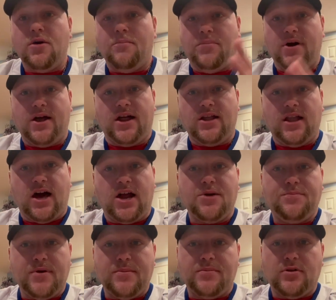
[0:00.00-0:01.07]
But a lot of
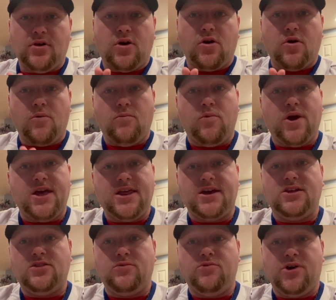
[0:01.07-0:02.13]
people are waiting
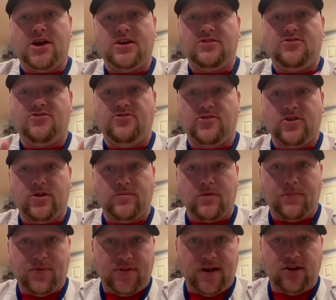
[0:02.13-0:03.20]
in the wings for them to
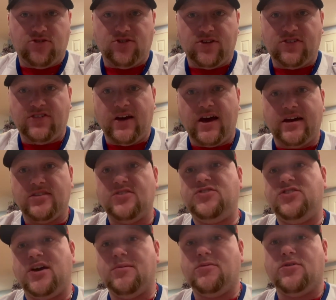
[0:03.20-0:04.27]
potentially say the
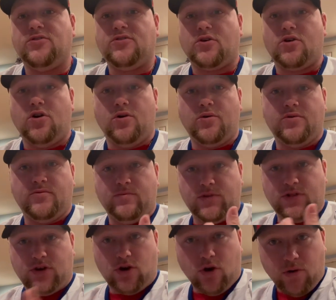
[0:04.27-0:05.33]
Sabres are going with
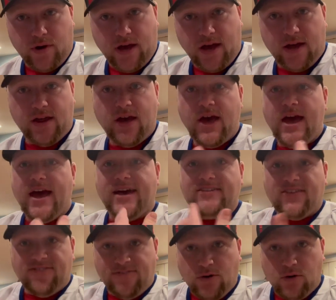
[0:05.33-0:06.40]
the Goathead as
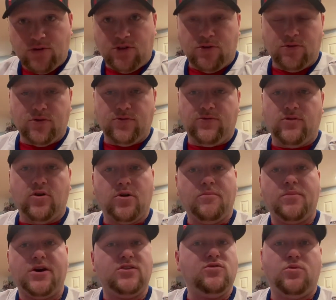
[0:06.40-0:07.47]
a full uniform
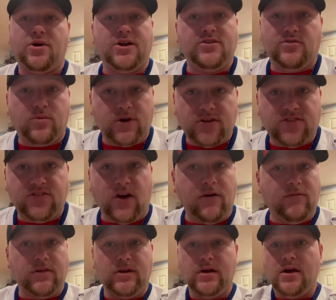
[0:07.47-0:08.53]
by
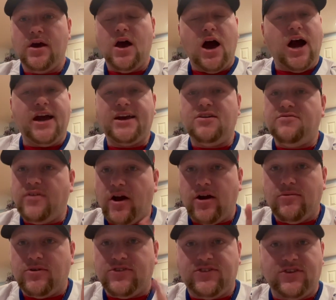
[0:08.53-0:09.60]
2027. I could very
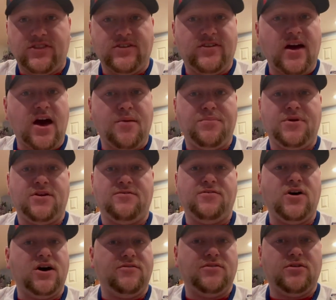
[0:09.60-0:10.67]
well see this happen in
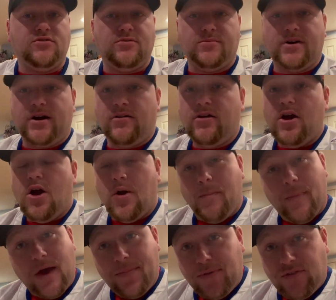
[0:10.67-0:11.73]
5 years from now.
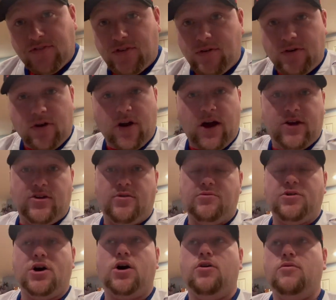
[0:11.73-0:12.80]
Maybe sooner, I don't
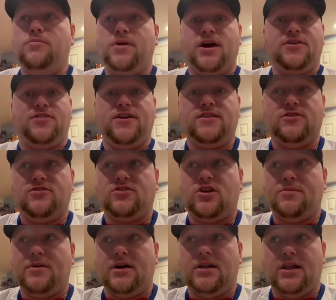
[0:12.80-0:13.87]
know. But I think there's going to
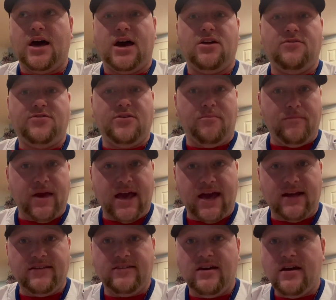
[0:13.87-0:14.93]
be a lot of
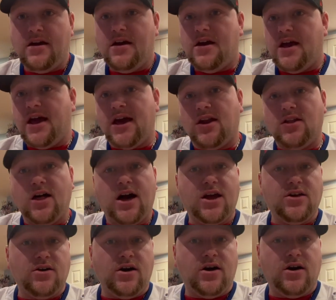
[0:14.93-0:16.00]
demand and a lot
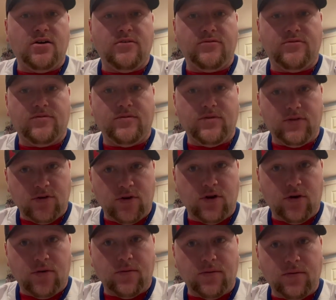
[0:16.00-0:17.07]
of, you
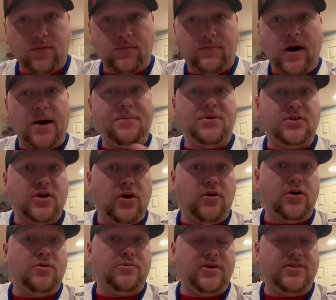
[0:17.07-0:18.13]
know,
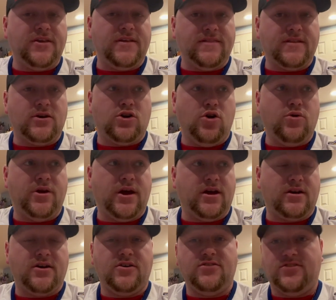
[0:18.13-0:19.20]
popularity within the Goathead,
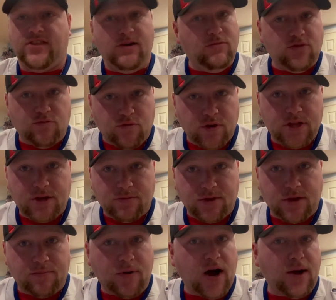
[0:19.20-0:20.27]
because it was really,
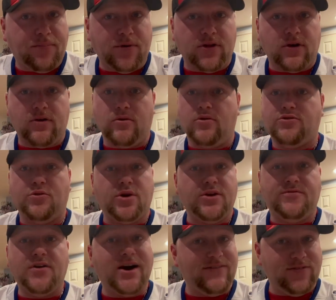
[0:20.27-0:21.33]
really popular
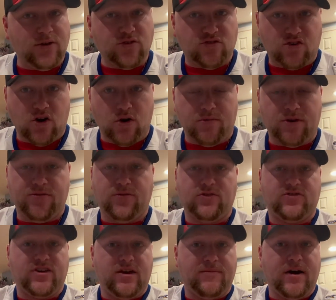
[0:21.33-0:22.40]
25 years ago when it
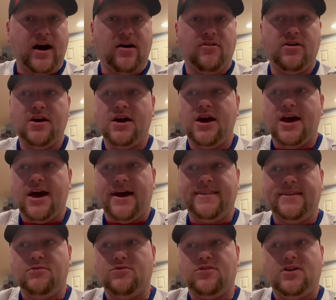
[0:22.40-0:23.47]
first came out, and
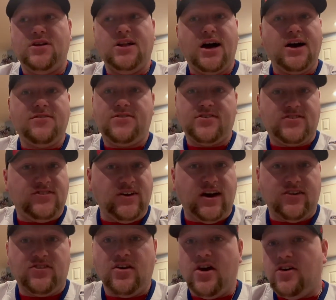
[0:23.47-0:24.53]
there was a lot of
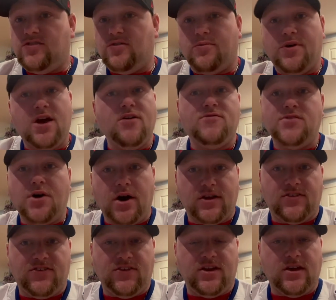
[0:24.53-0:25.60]
success. So we have not
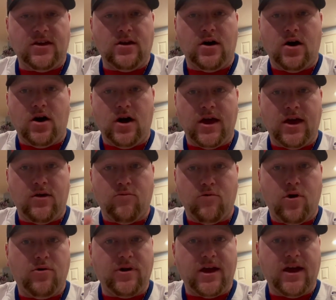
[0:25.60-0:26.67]
seen a
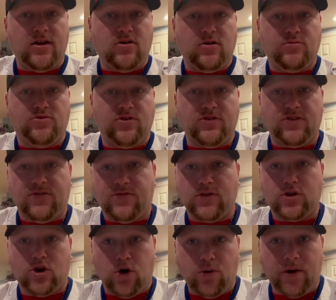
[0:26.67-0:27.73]
road and home jersey for the
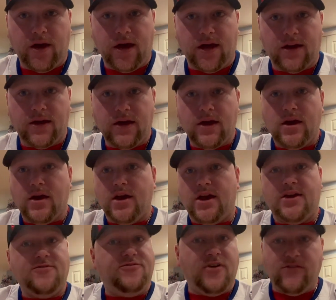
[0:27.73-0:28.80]
Goathead
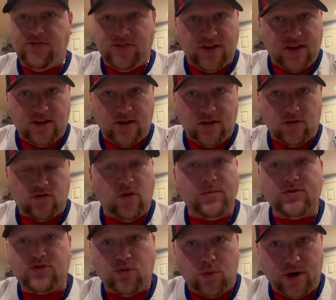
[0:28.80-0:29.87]
in 15 years,
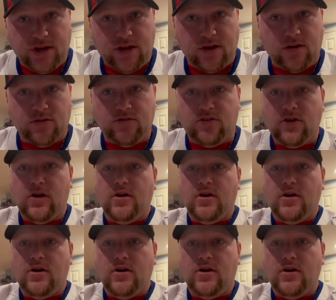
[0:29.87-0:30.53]
almost 20 years.